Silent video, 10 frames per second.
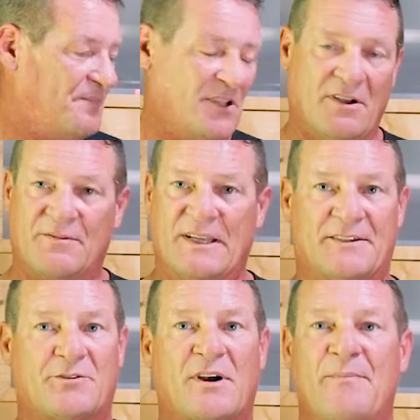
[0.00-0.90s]
you know, I've got
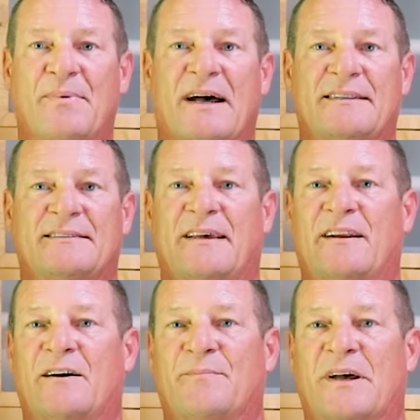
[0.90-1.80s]
the tripod set
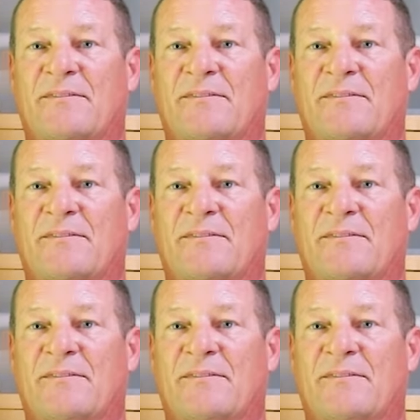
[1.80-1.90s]
up,